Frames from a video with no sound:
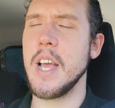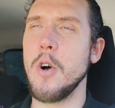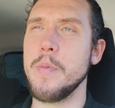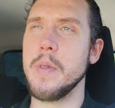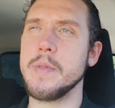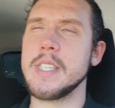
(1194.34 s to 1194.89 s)
to
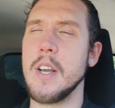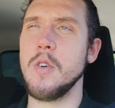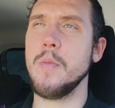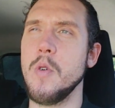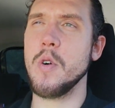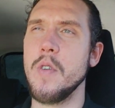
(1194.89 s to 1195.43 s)
help them sell
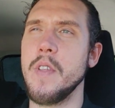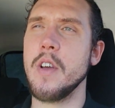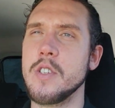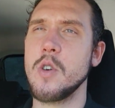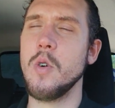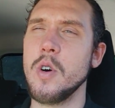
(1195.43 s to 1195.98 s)
more of
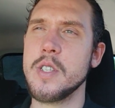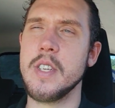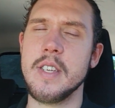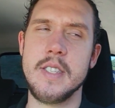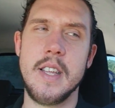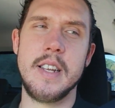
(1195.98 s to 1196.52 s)
those
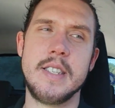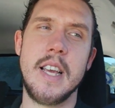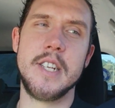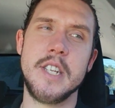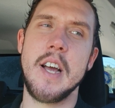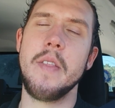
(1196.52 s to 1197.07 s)
courses that are
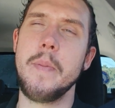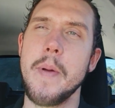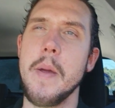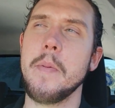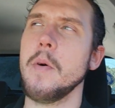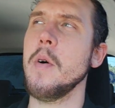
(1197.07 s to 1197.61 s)
teaching other
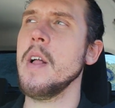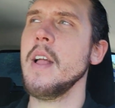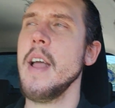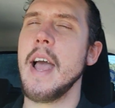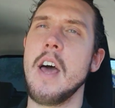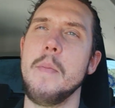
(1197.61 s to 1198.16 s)
people
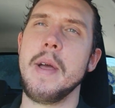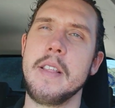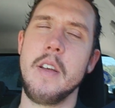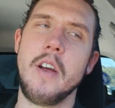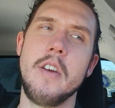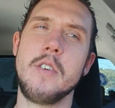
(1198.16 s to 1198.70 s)
how to make
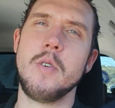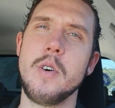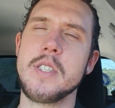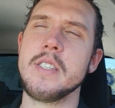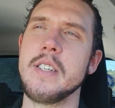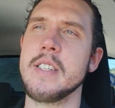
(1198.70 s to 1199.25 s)
their own
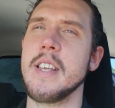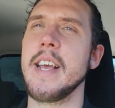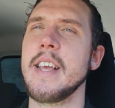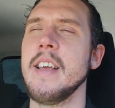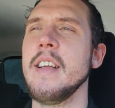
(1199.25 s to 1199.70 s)
courses. And it's like,